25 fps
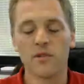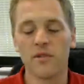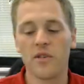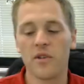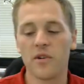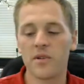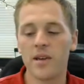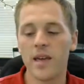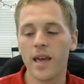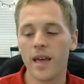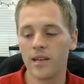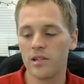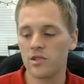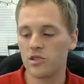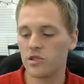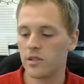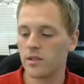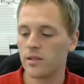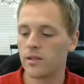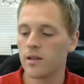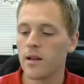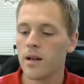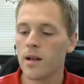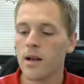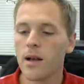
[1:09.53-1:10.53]
of location.
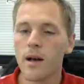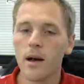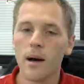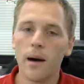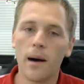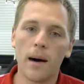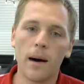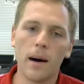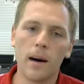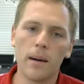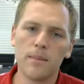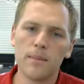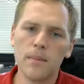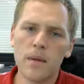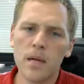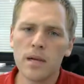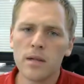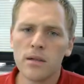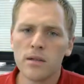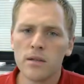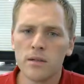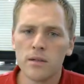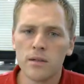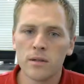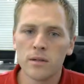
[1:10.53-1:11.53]
Um,
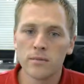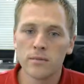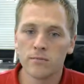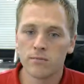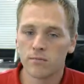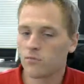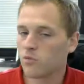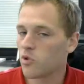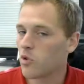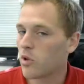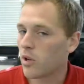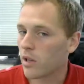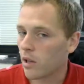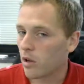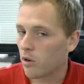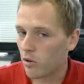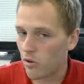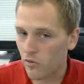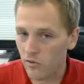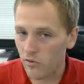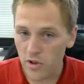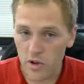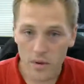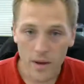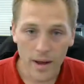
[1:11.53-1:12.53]
Quick little
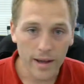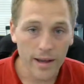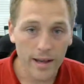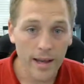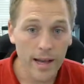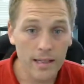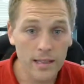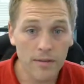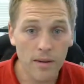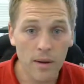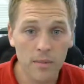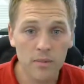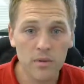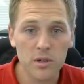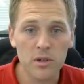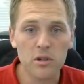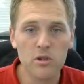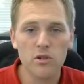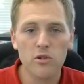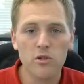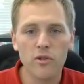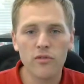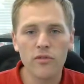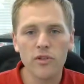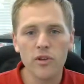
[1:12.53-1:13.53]
review, I guess, if I'm going to
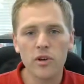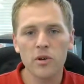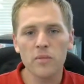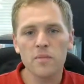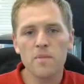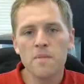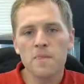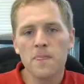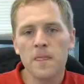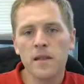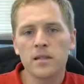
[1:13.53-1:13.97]
do the review.